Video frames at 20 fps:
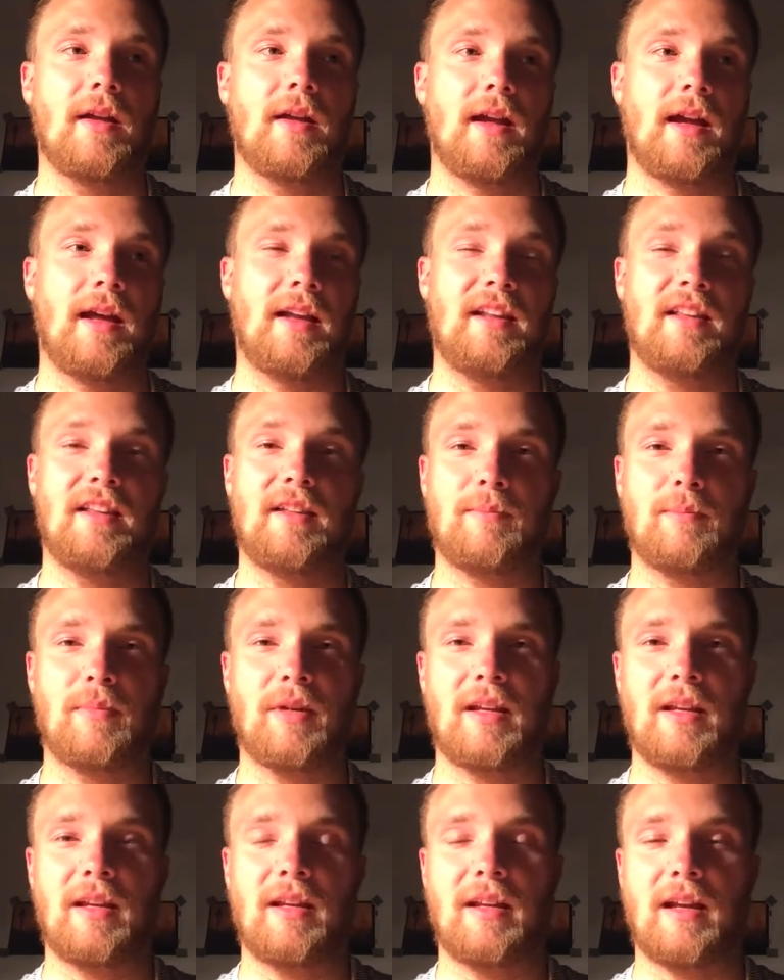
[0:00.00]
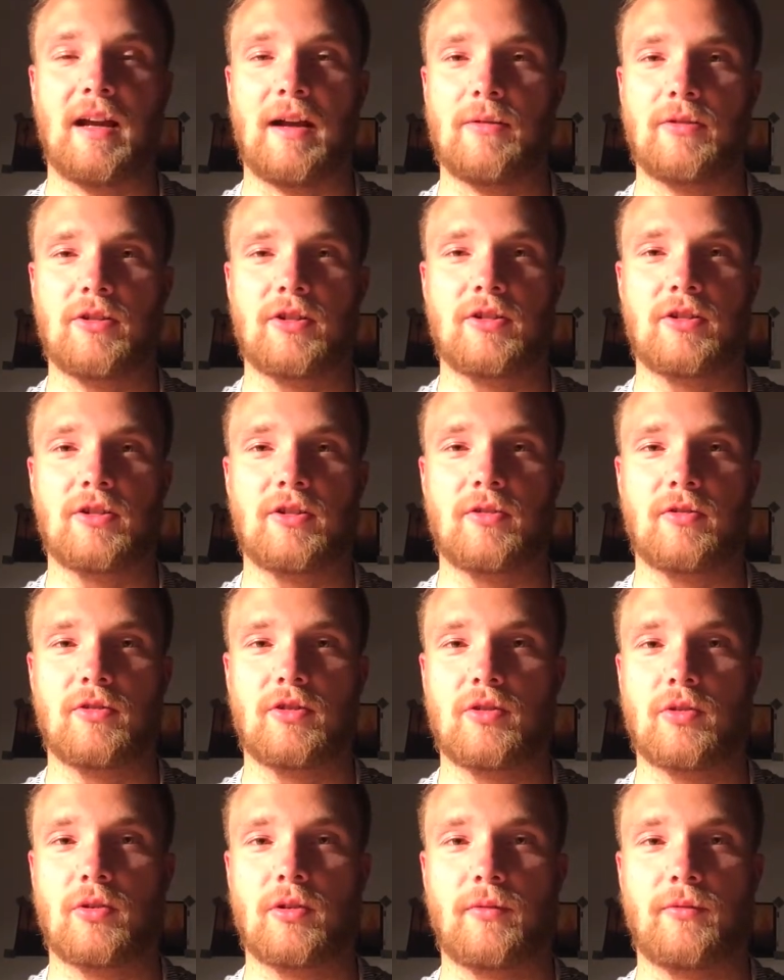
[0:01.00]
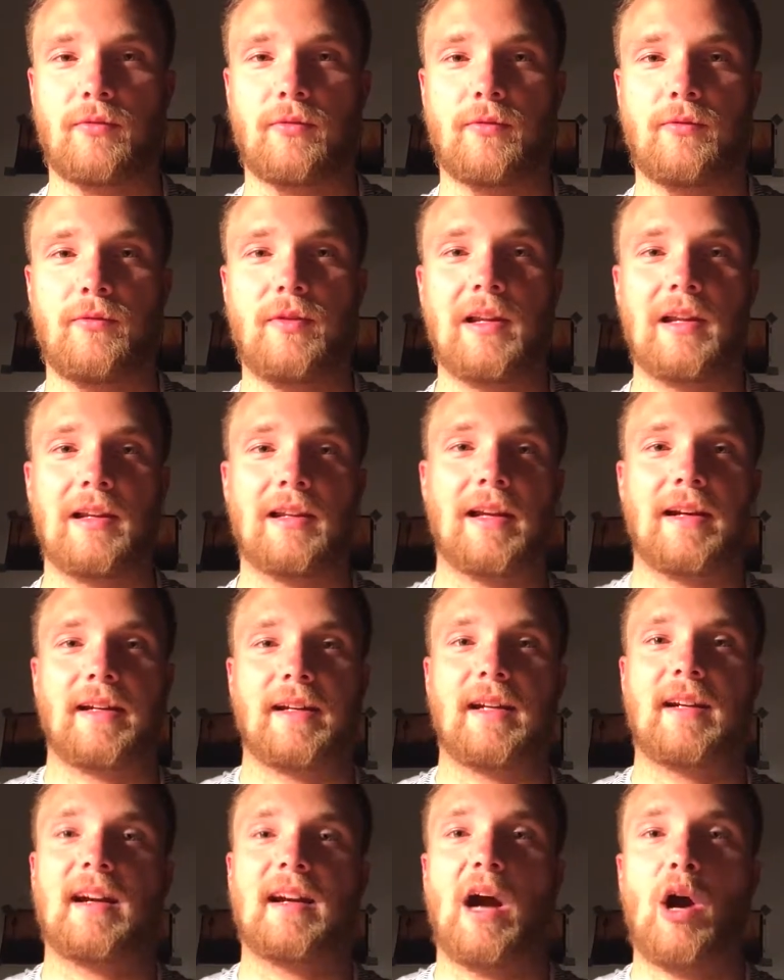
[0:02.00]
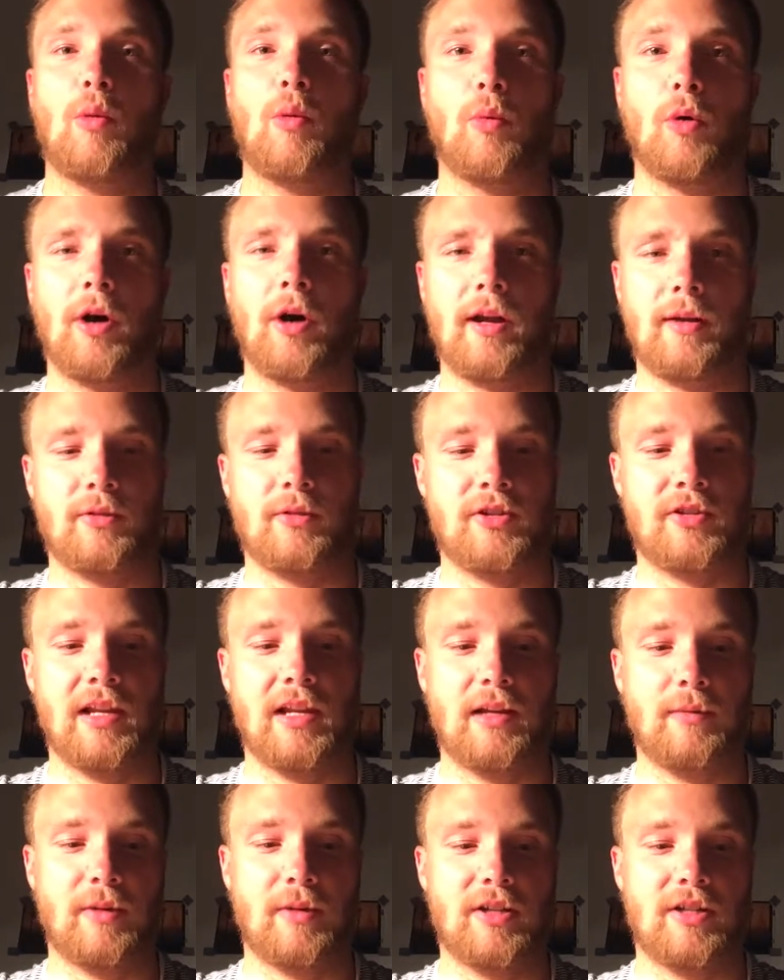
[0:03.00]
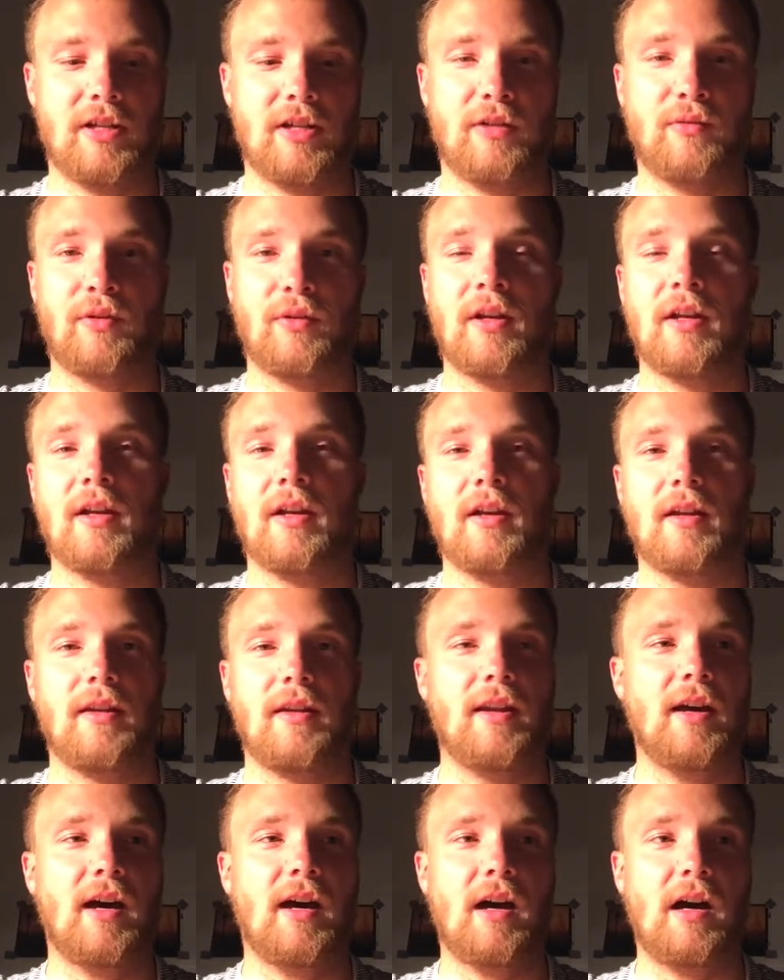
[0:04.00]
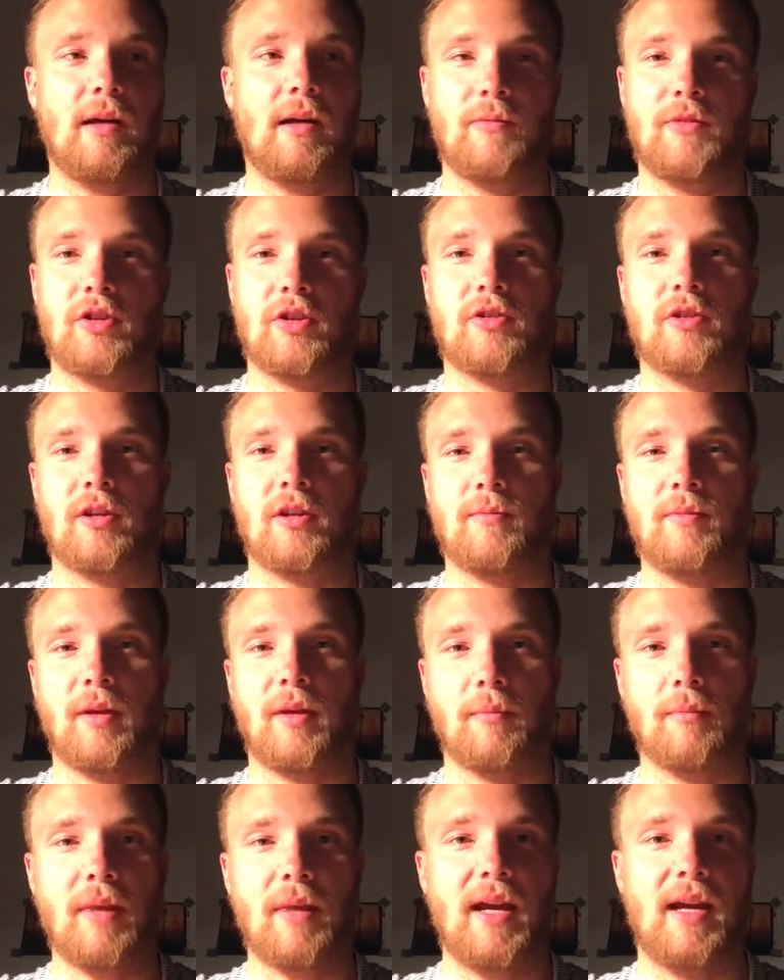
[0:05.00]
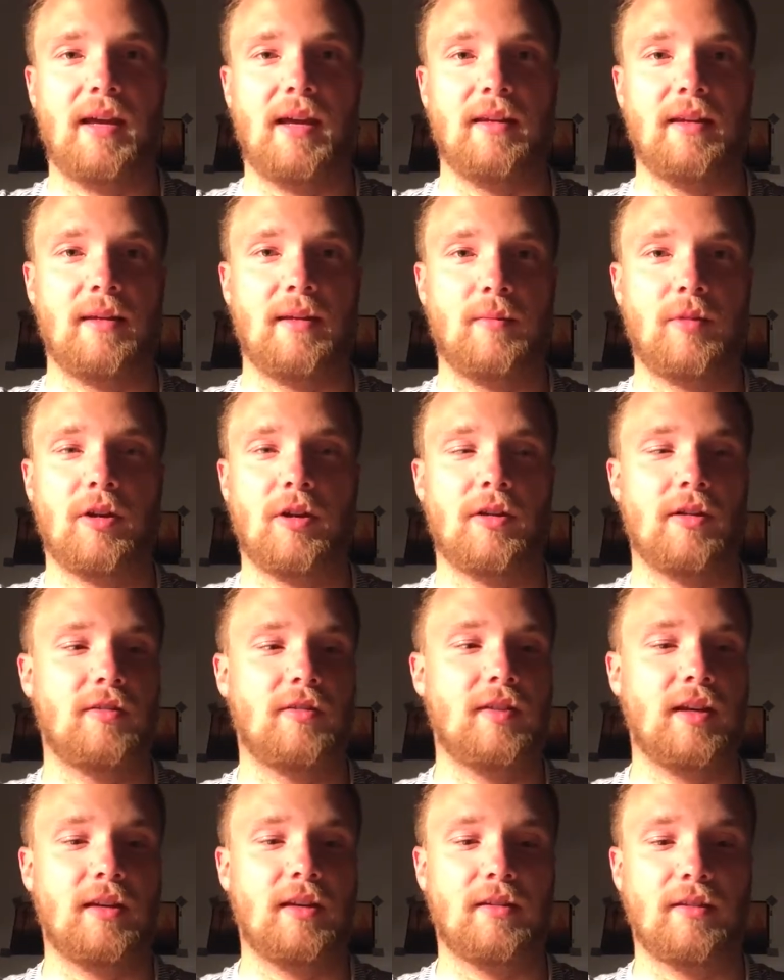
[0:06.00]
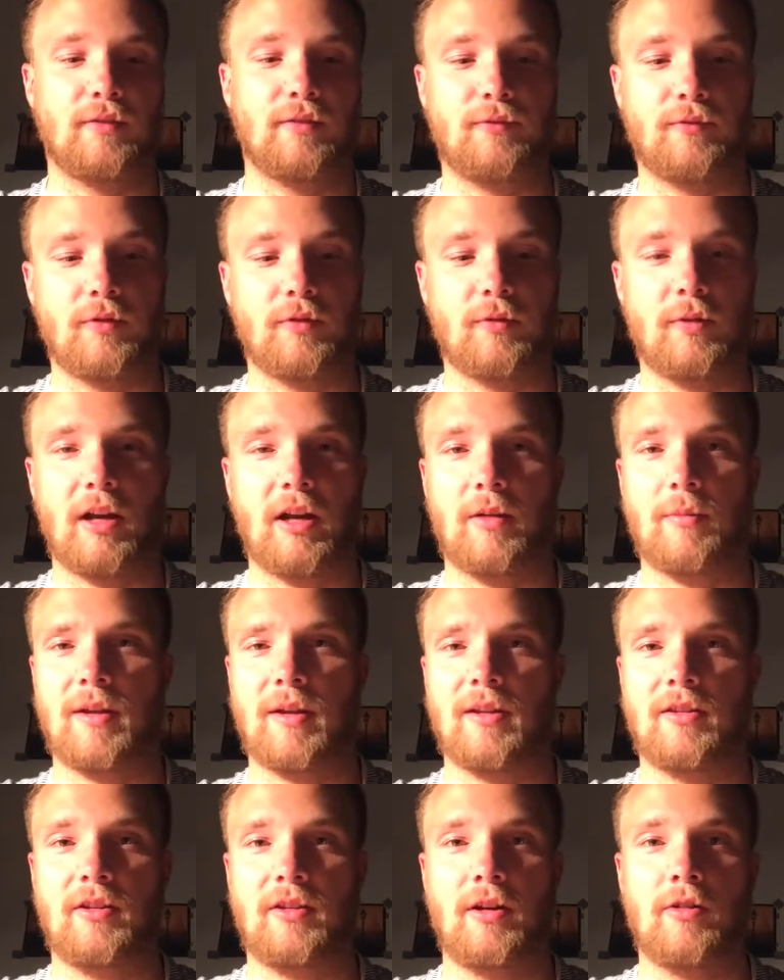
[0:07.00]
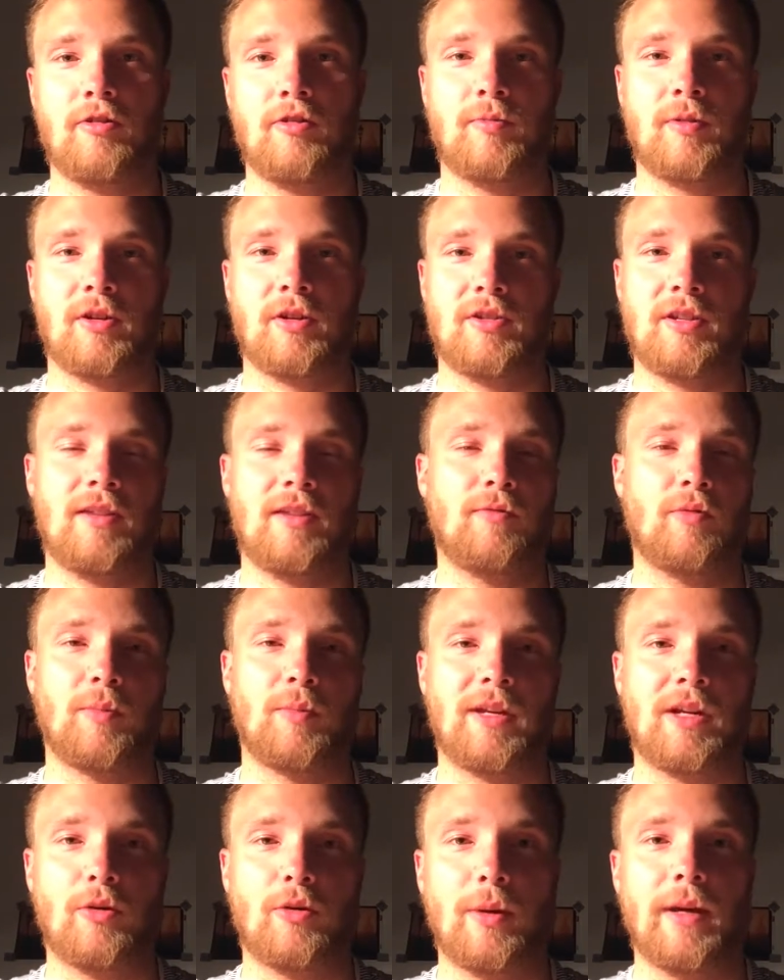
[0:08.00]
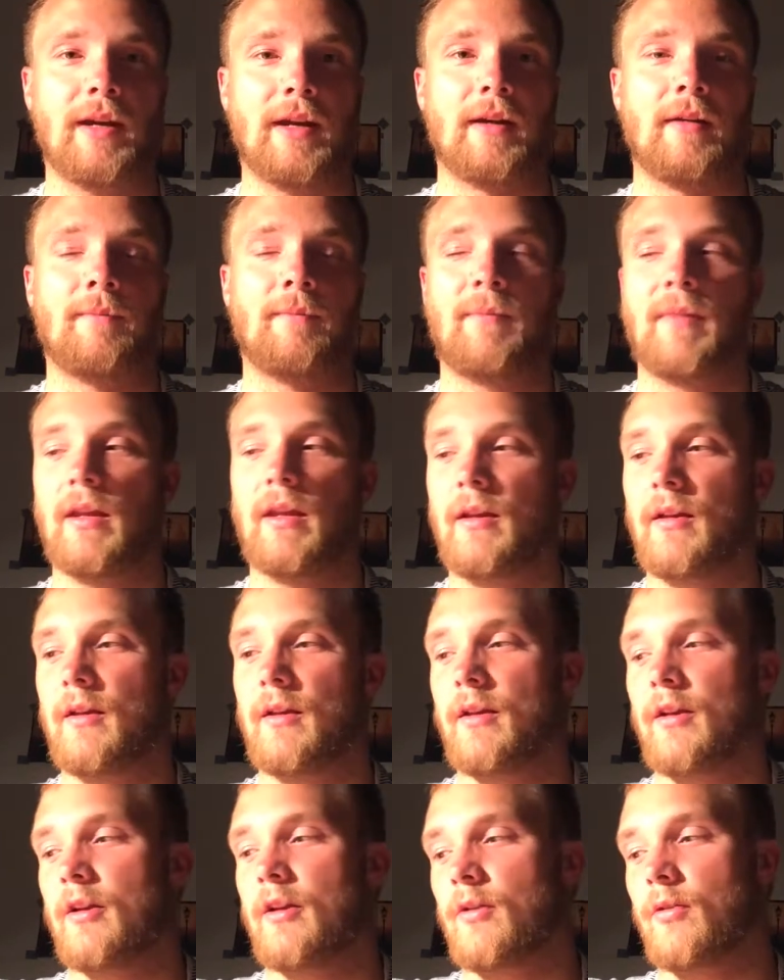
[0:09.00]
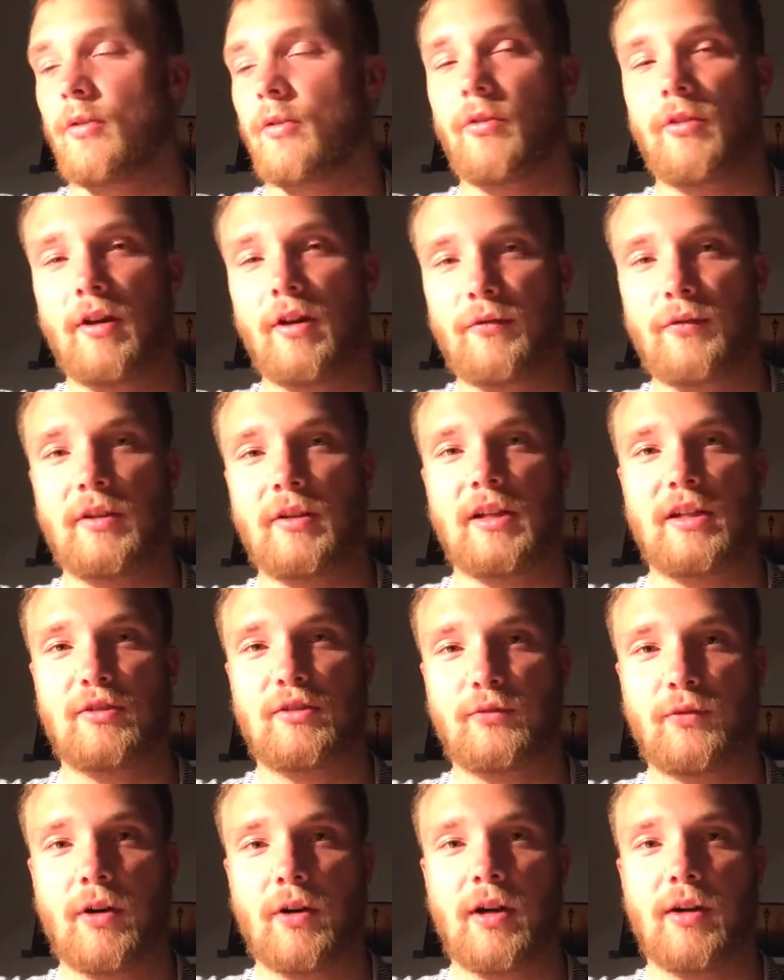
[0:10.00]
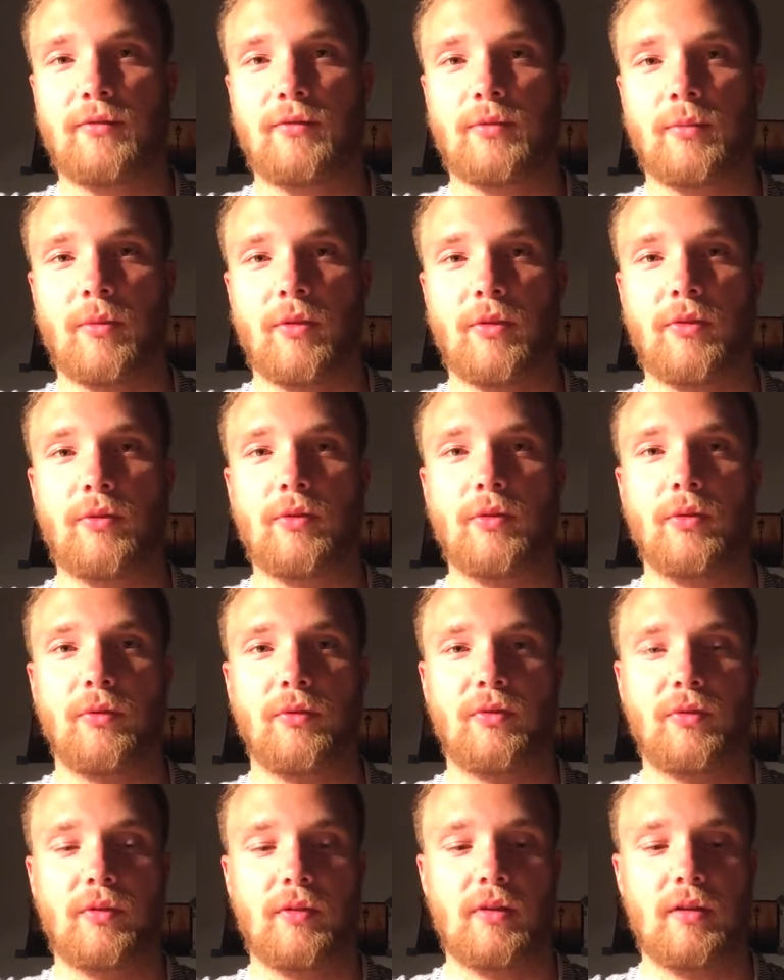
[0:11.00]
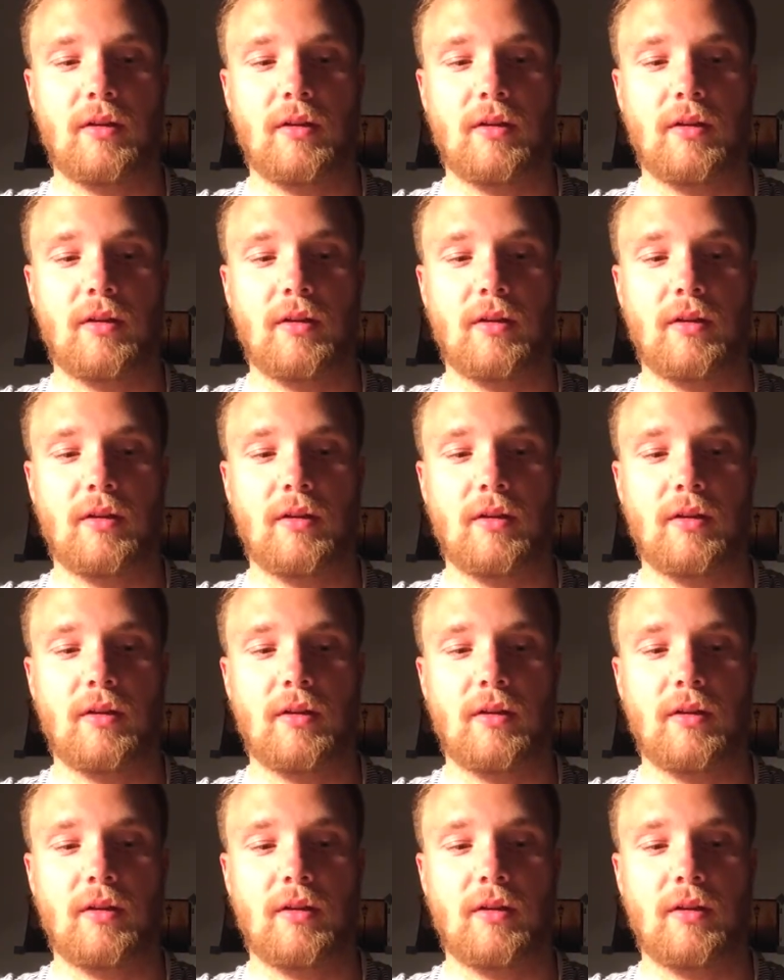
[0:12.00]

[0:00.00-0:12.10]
And in the beginning, I was sort of feeling like a cowboy. I was telling myself, nah, I'm just gonna be a man and I'm gonna take the recommended dose because then it will be quicker. Well, nothing is farther from the truth.